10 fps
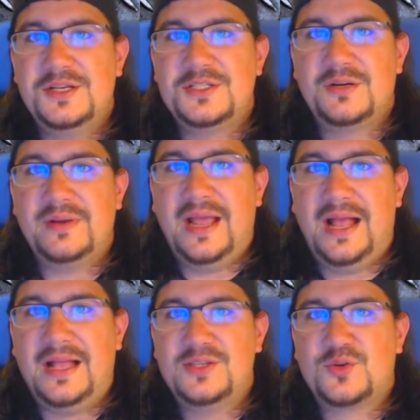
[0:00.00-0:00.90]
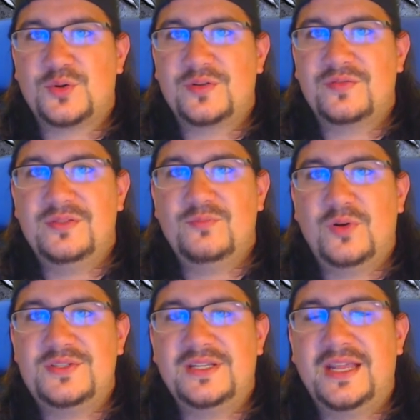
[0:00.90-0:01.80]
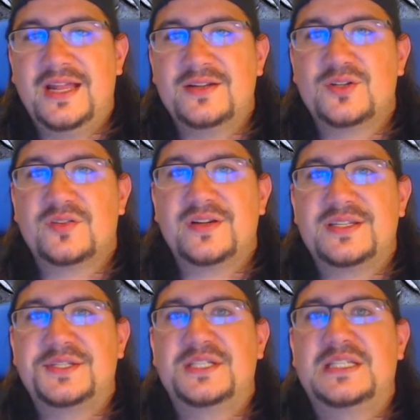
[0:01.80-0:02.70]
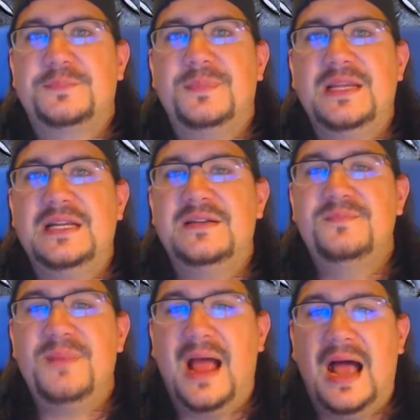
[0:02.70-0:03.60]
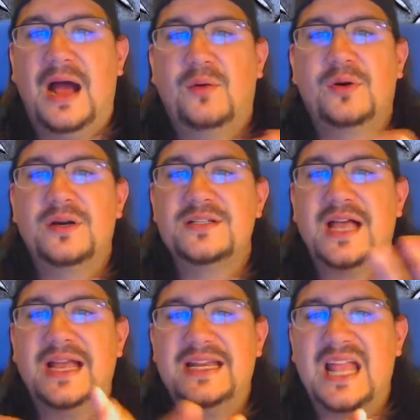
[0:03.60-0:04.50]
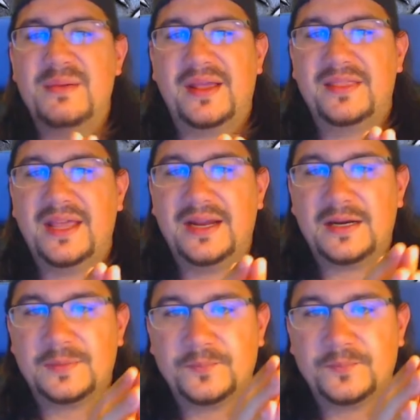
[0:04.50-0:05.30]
so we had once again, sort of a speed-power dynamic there.